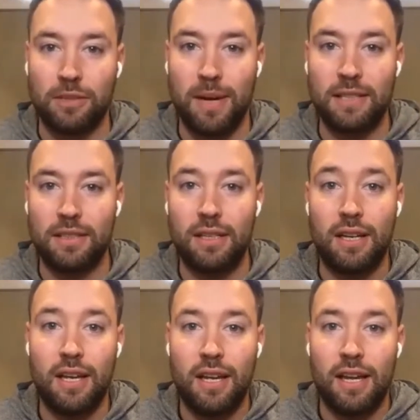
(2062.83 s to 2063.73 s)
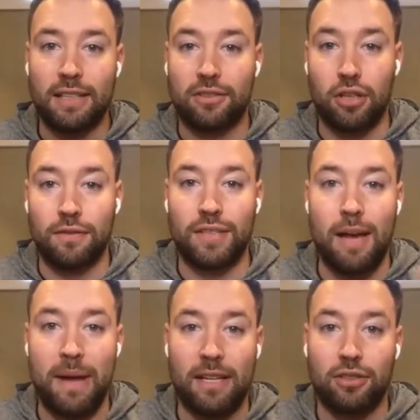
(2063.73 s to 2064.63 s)
Medicine, it serves
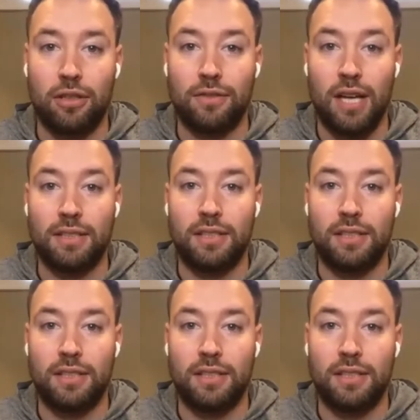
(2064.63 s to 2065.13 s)
them and it serves us.